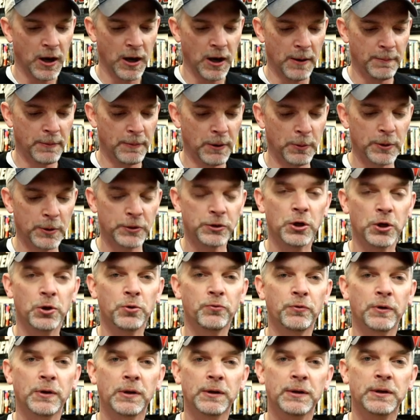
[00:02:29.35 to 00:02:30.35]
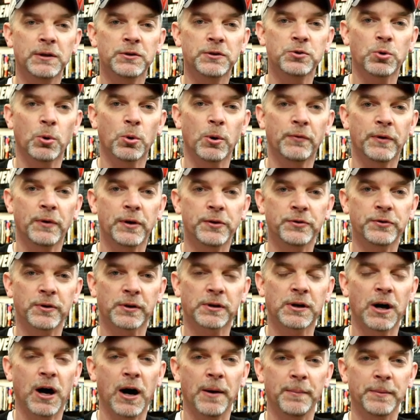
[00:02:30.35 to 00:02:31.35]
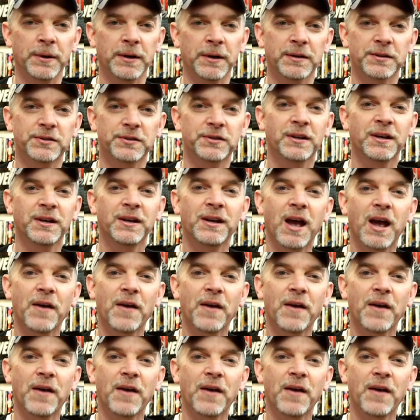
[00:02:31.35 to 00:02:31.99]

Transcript: But we do really enjoy reading your comments.